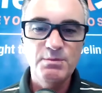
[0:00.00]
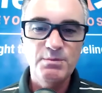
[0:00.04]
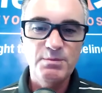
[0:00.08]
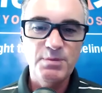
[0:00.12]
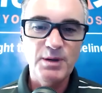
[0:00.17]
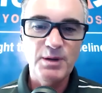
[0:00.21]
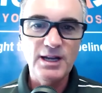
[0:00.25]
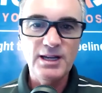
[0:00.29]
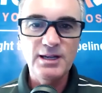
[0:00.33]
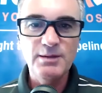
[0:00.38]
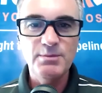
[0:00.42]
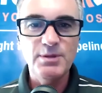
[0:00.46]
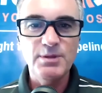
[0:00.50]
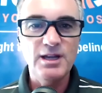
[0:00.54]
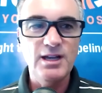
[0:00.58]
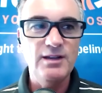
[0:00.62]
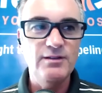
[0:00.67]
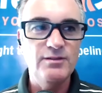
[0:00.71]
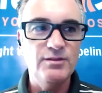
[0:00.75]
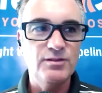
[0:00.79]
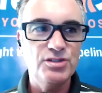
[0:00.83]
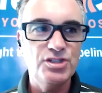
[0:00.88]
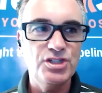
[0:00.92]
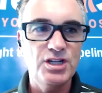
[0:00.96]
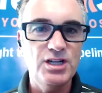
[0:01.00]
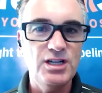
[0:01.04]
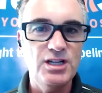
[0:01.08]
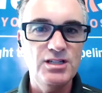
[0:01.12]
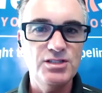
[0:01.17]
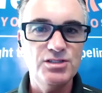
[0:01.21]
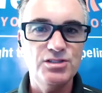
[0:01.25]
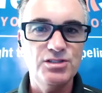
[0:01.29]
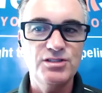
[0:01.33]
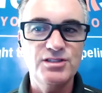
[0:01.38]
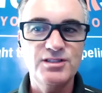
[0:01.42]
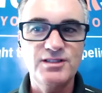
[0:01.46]
buying behavior
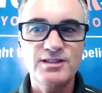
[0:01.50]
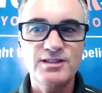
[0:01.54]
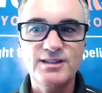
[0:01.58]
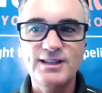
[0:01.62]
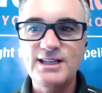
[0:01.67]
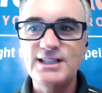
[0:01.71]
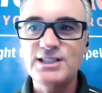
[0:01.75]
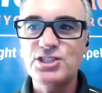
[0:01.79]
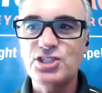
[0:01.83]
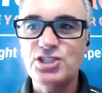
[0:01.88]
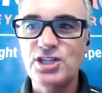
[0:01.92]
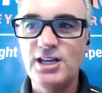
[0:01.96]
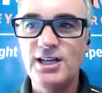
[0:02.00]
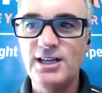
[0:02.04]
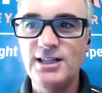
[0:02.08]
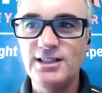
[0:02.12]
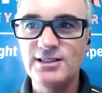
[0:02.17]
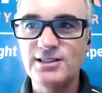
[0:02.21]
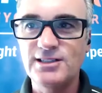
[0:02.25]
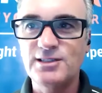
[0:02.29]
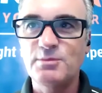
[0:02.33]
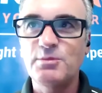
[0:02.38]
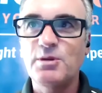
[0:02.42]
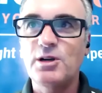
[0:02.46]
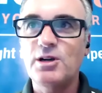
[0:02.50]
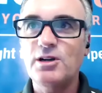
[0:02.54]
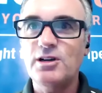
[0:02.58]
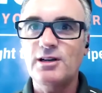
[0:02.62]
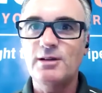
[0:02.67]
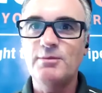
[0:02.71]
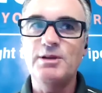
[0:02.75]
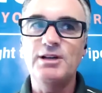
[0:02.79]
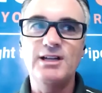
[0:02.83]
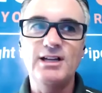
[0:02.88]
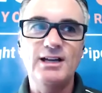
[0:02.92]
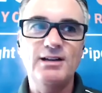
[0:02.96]
changes things change the mark i
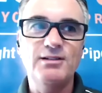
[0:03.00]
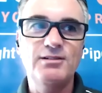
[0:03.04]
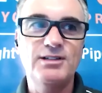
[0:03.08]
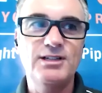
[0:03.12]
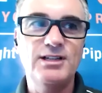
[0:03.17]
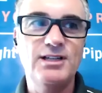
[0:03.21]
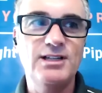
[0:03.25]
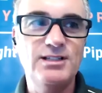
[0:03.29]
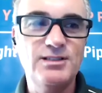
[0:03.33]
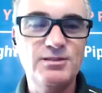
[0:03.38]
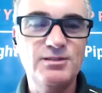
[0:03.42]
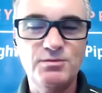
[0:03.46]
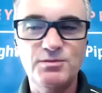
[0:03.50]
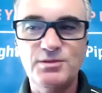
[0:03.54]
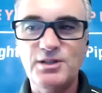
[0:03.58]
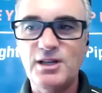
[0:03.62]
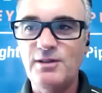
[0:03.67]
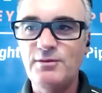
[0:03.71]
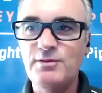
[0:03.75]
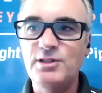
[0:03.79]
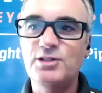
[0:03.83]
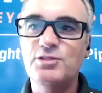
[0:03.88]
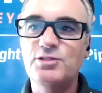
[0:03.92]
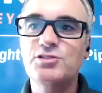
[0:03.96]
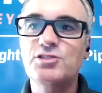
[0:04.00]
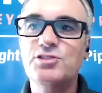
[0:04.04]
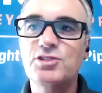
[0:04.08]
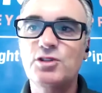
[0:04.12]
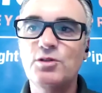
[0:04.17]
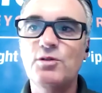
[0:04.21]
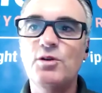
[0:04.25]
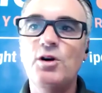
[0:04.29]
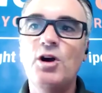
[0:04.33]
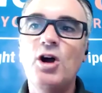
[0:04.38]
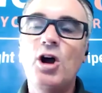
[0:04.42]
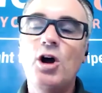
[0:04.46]
mean nowadays you know
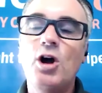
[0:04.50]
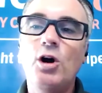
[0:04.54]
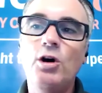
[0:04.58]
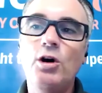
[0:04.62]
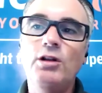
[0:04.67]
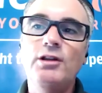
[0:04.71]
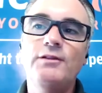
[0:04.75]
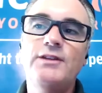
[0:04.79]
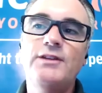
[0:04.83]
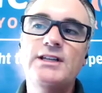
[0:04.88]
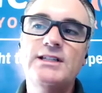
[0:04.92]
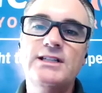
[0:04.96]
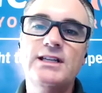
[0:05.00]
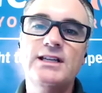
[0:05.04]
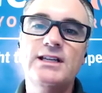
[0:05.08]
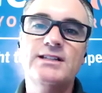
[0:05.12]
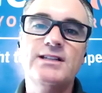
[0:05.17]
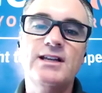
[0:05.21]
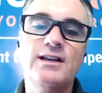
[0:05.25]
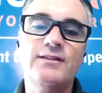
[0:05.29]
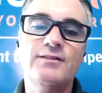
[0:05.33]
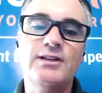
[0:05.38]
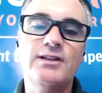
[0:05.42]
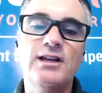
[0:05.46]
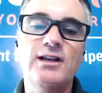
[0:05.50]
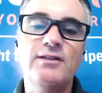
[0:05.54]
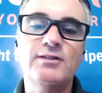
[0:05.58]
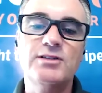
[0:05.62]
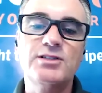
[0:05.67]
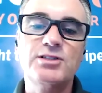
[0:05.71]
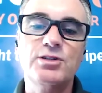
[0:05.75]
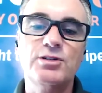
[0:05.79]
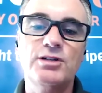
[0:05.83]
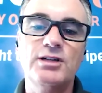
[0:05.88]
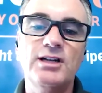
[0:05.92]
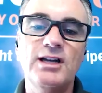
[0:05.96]
so all of these things have to have a
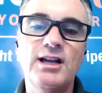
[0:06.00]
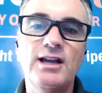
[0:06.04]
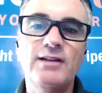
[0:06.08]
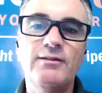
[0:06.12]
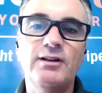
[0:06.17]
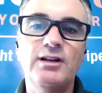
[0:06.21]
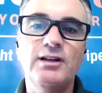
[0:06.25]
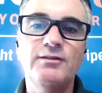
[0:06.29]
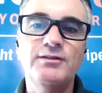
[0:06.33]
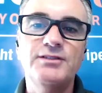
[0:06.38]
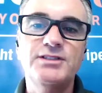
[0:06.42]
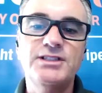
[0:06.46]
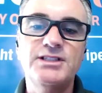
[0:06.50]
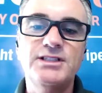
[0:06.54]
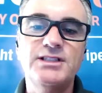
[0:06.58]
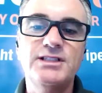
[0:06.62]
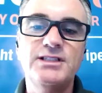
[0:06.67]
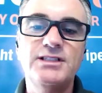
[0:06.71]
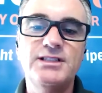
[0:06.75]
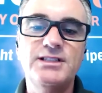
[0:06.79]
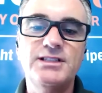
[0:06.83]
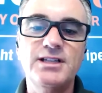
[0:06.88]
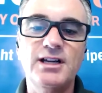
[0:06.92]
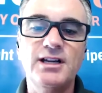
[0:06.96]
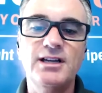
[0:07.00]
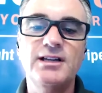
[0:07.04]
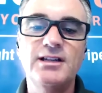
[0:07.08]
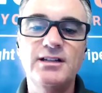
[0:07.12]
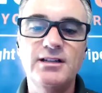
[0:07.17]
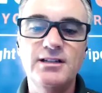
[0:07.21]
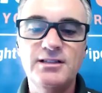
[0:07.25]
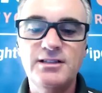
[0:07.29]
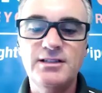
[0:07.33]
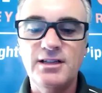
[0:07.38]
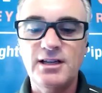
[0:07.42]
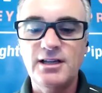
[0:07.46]
certain level of
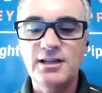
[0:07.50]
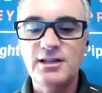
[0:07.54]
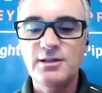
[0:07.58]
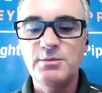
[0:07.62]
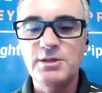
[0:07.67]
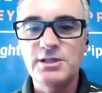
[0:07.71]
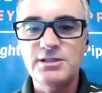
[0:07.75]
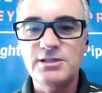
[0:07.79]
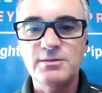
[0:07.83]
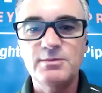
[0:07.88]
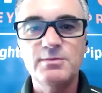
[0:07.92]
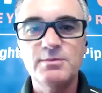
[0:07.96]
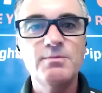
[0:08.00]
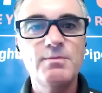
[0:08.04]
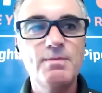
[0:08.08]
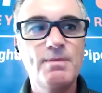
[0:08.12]
dynamism